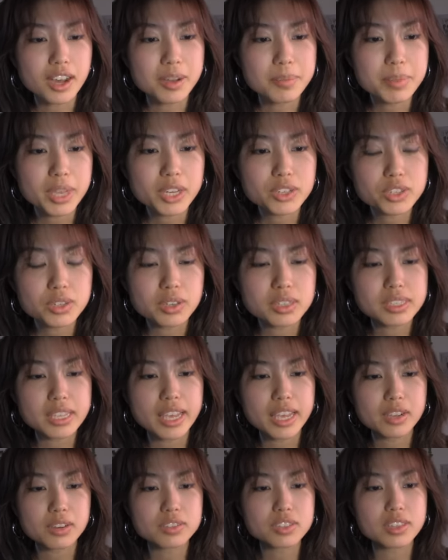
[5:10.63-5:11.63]
Make sure to
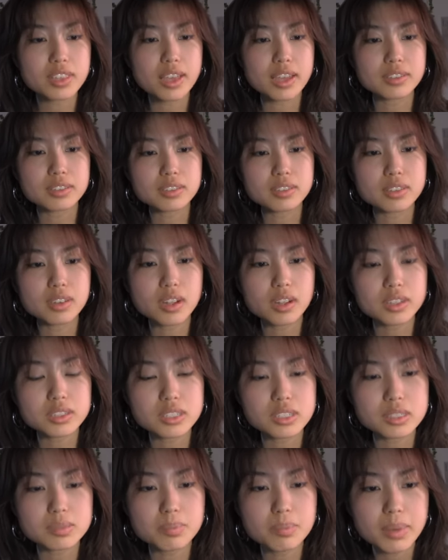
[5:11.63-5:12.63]
take her to the
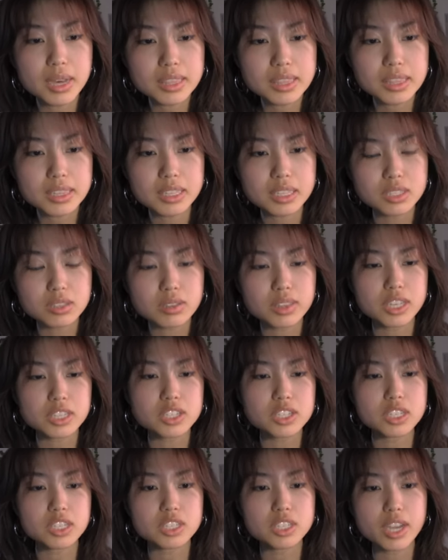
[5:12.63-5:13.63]
endocrinologist monthly so that
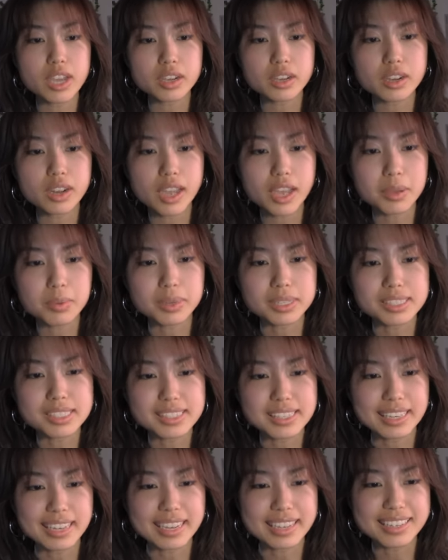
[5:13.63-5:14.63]
she can check her
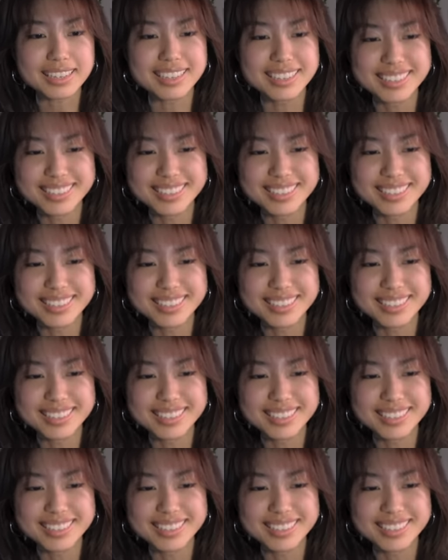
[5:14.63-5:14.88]
A1C.